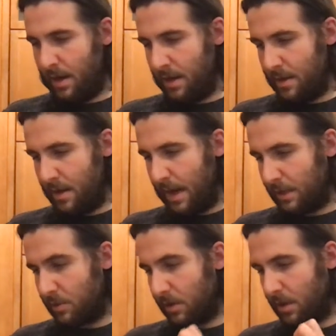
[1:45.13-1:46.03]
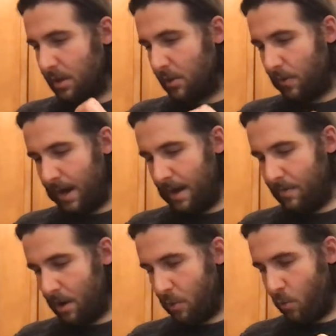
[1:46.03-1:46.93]
Then next we're going to grab
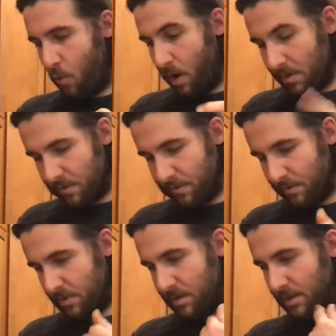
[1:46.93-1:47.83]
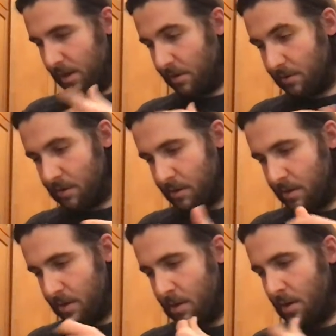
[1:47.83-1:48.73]
our wonderful Dickel
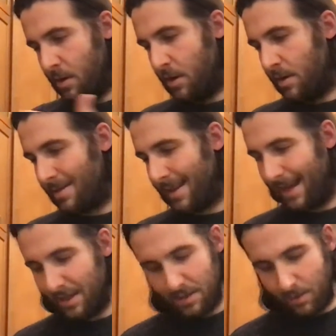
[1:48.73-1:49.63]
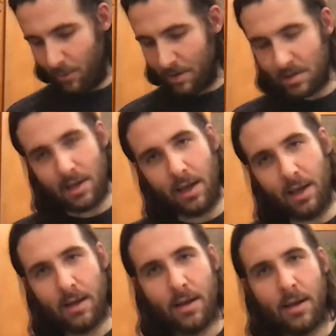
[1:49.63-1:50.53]
Tennessee Whiskey
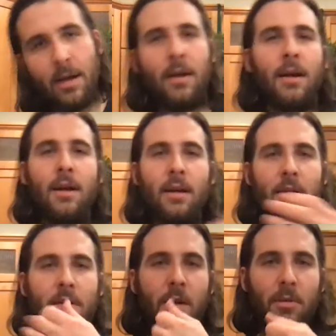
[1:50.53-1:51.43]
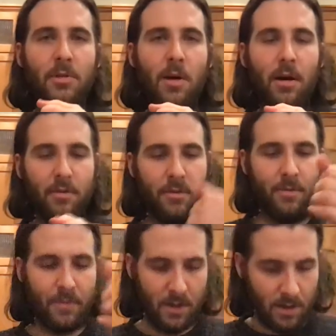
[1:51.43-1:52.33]
number 12.
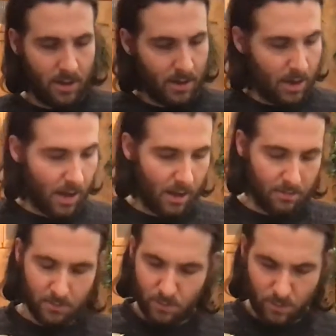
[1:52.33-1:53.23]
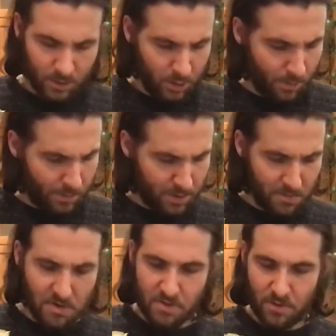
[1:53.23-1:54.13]
Super
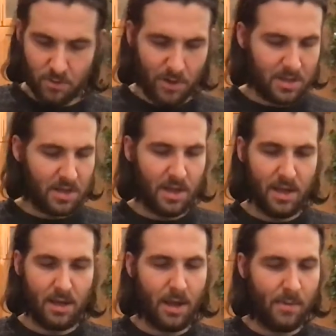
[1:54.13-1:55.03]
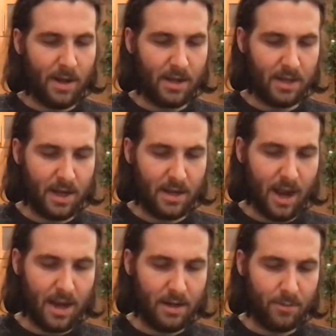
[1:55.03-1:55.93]
smooth whiskey coming at you at
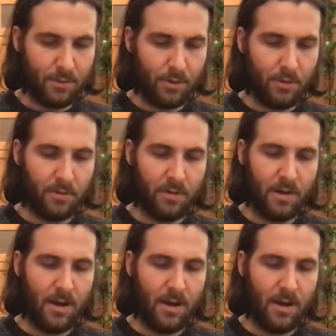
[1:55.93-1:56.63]
90 proof.